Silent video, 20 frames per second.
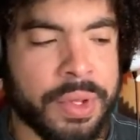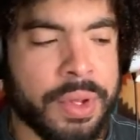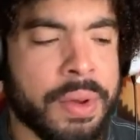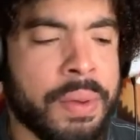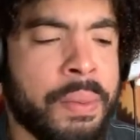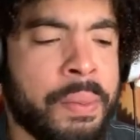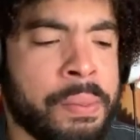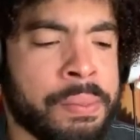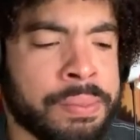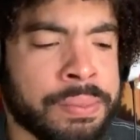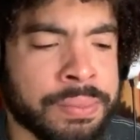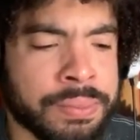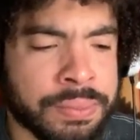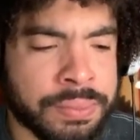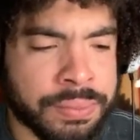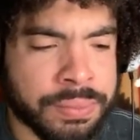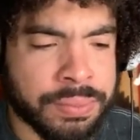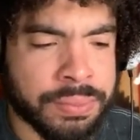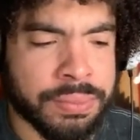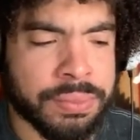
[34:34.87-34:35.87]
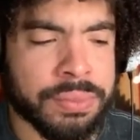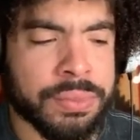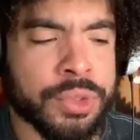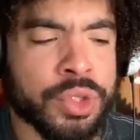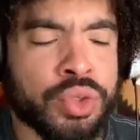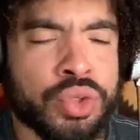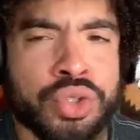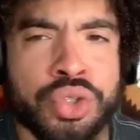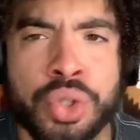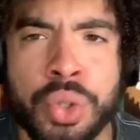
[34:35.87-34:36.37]
Mm,
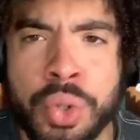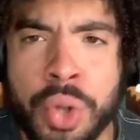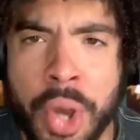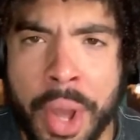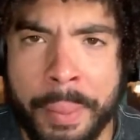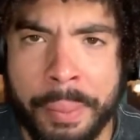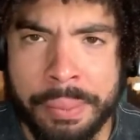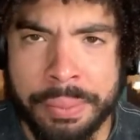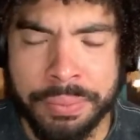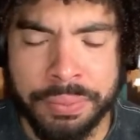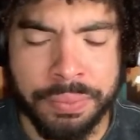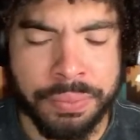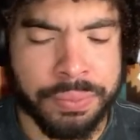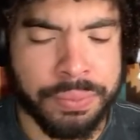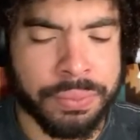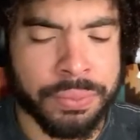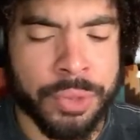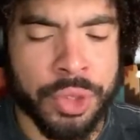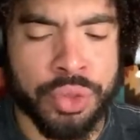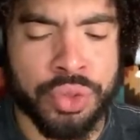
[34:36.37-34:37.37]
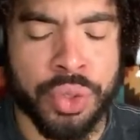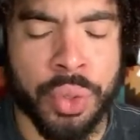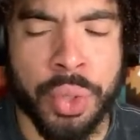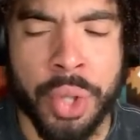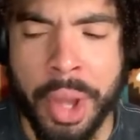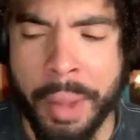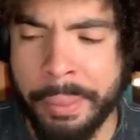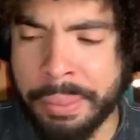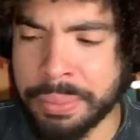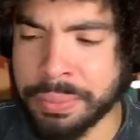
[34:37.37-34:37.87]
it's so good. So
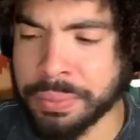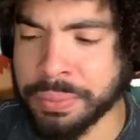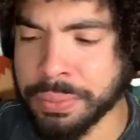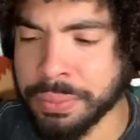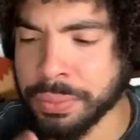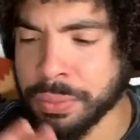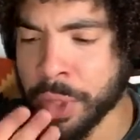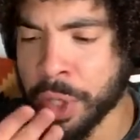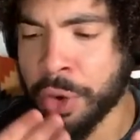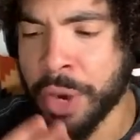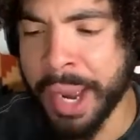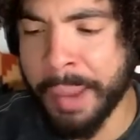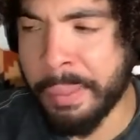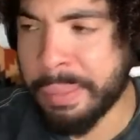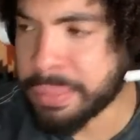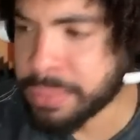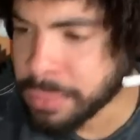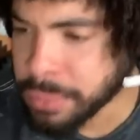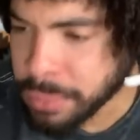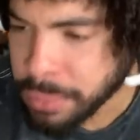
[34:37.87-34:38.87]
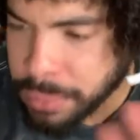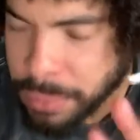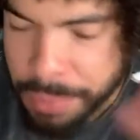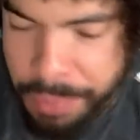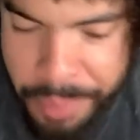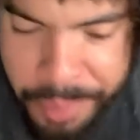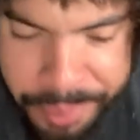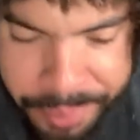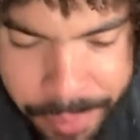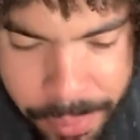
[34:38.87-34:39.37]
good. All right.
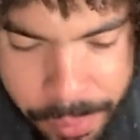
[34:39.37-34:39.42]
Mm.